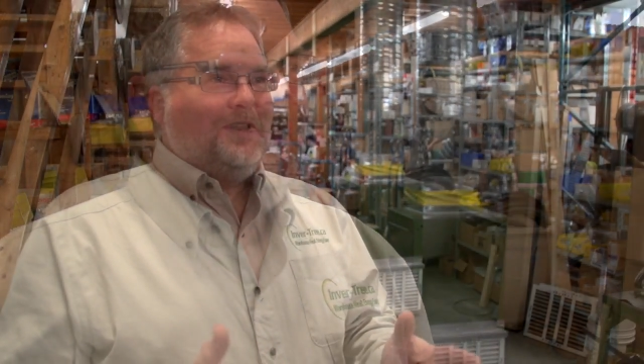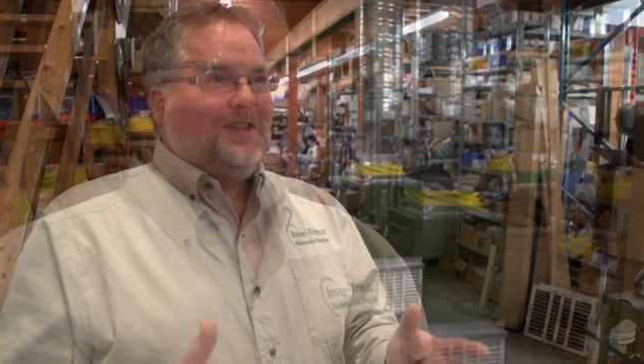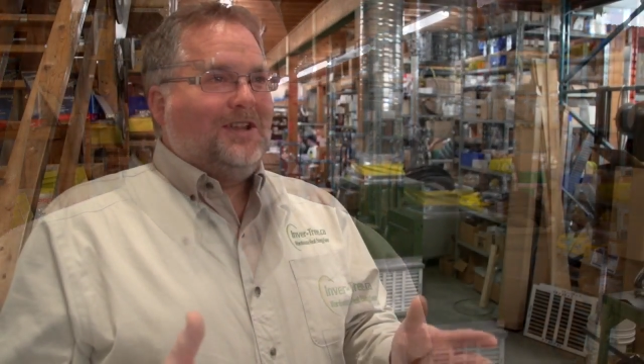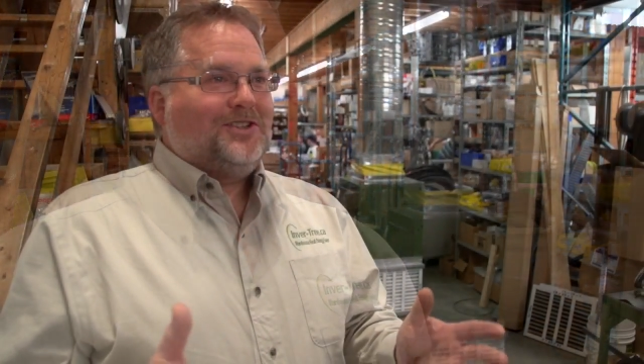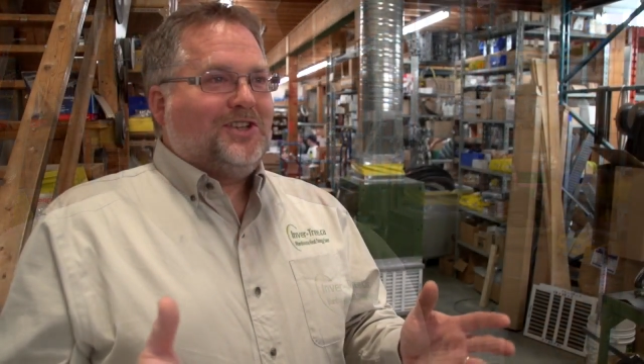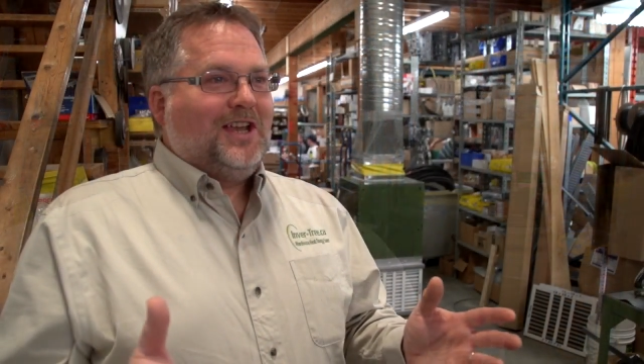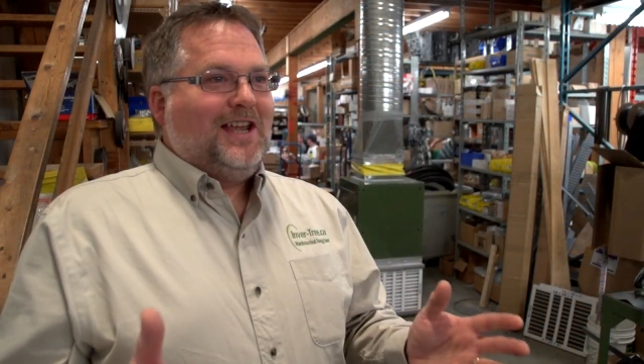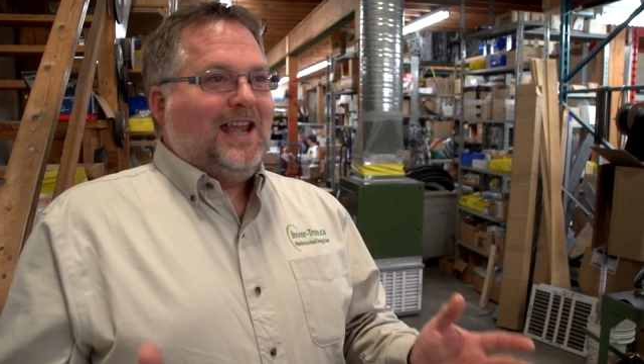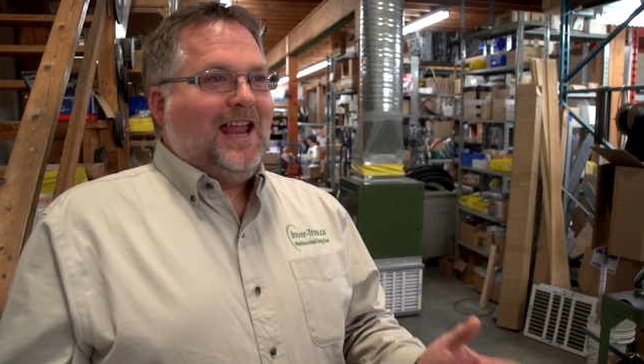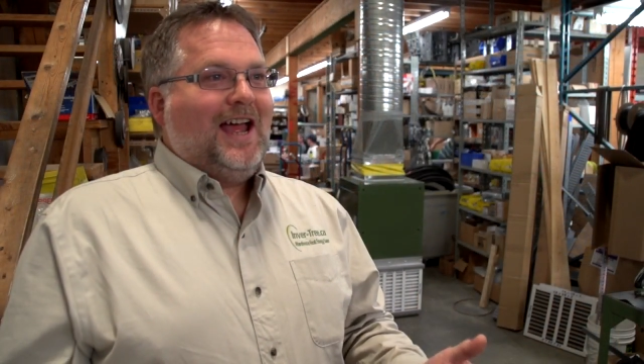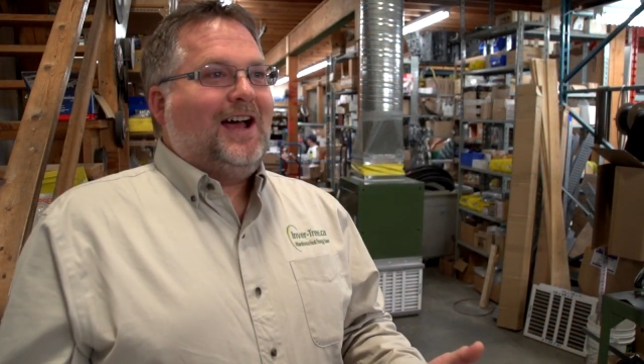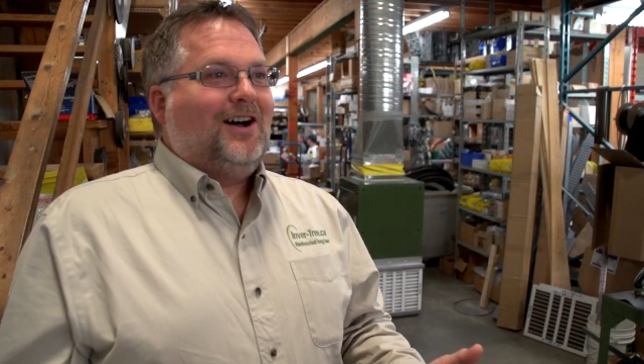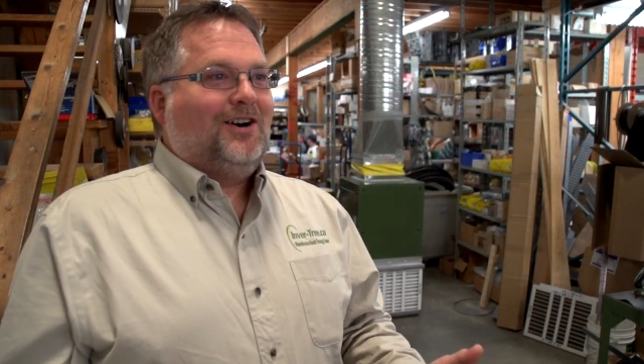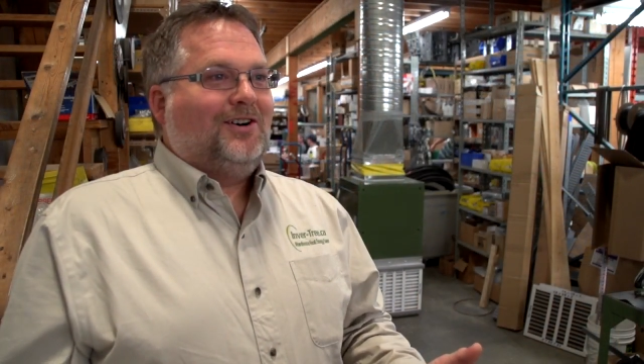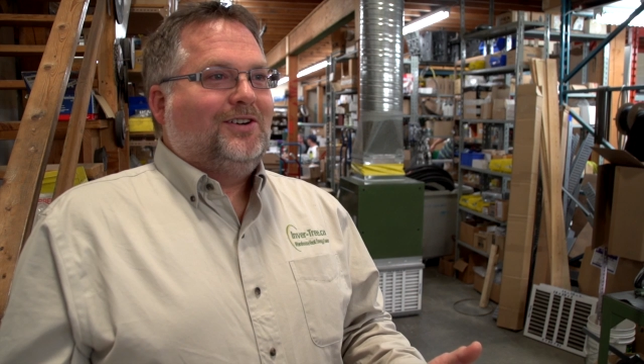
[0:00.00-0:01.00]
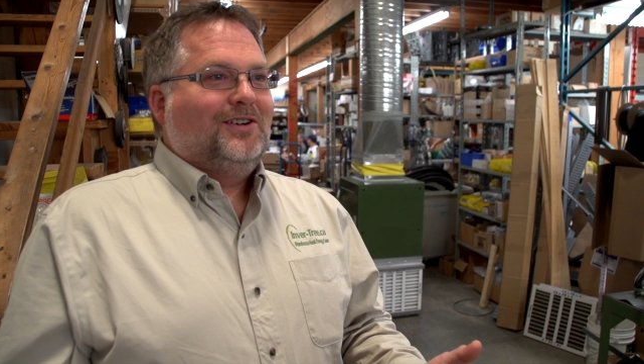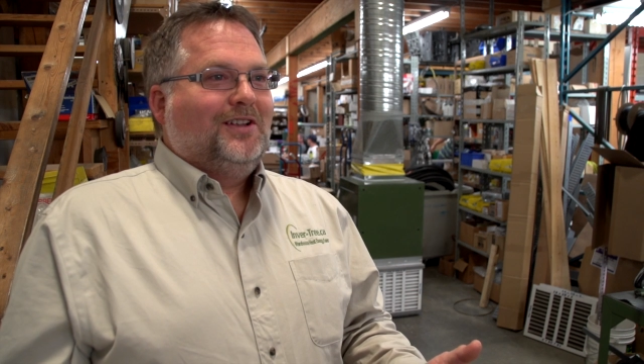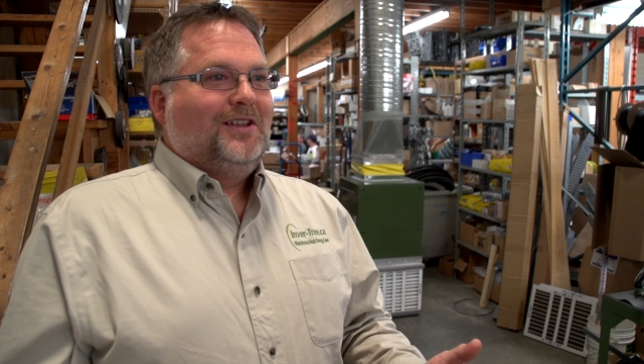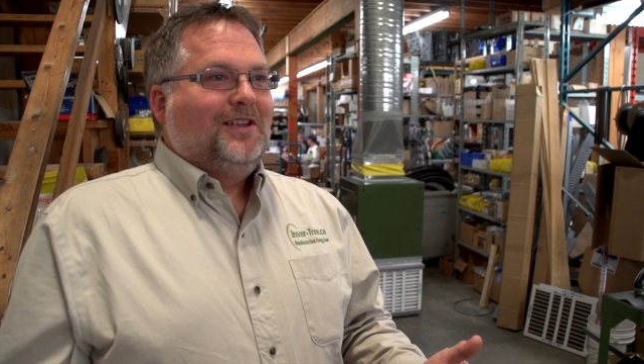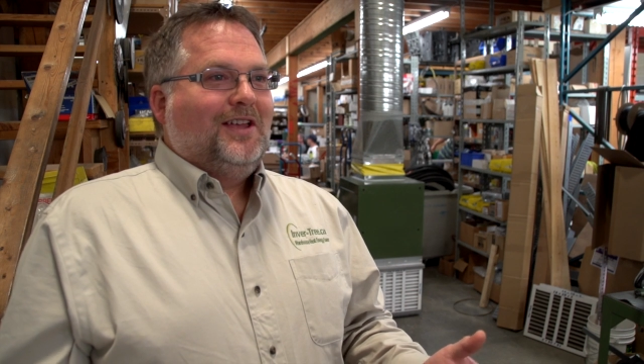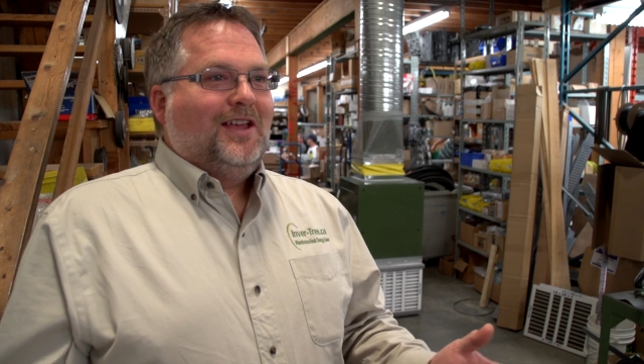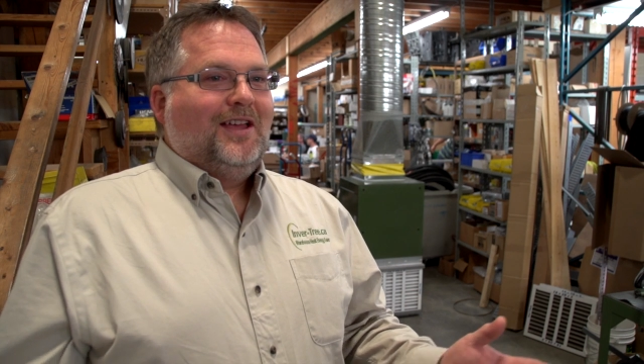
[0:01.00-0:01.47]
They say now
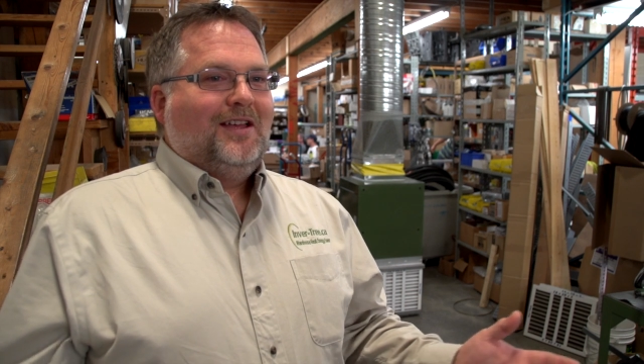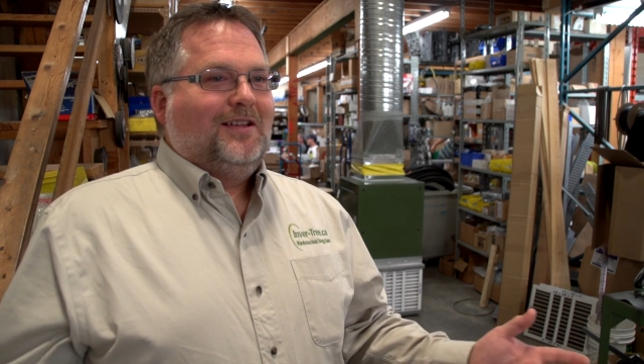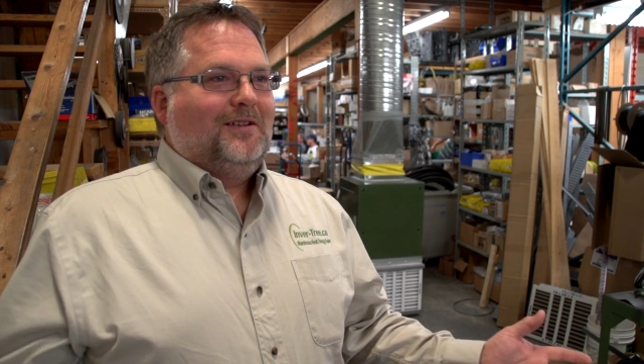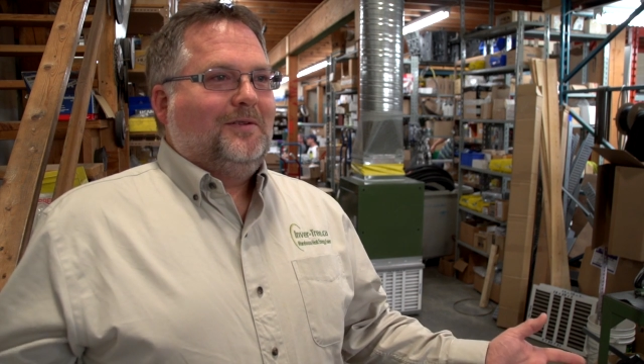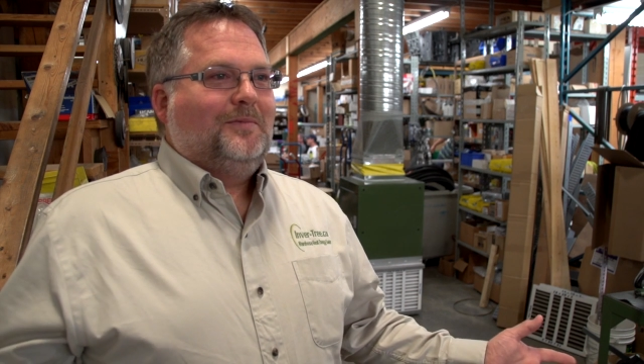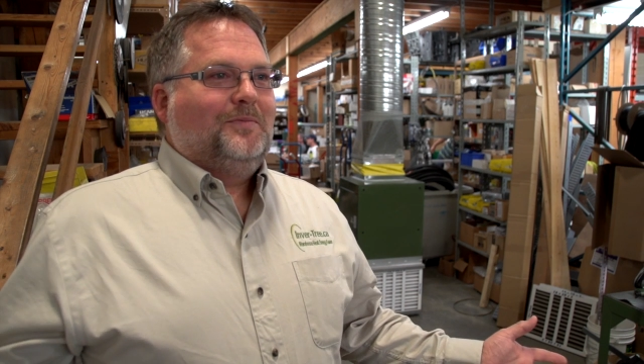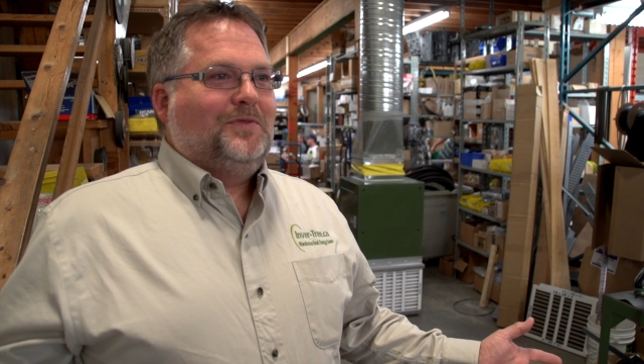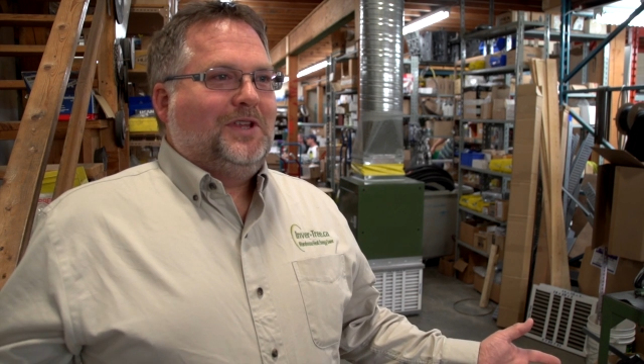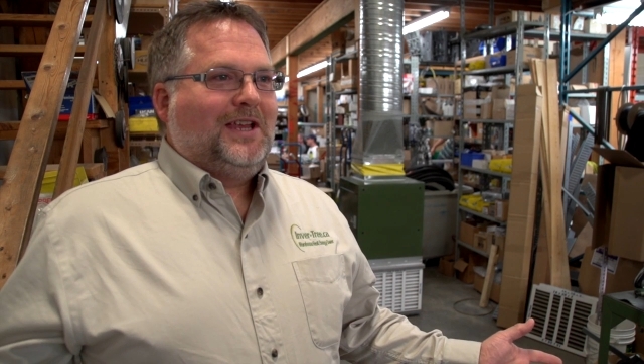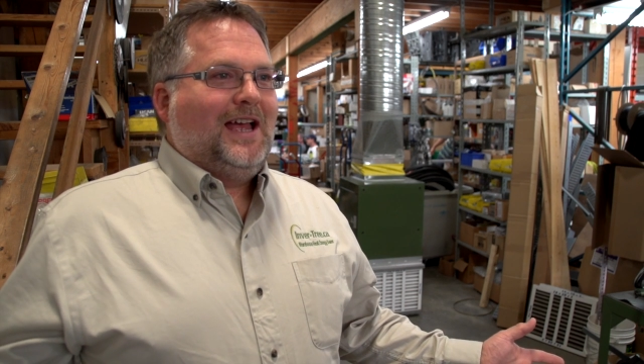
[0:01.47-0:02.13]
the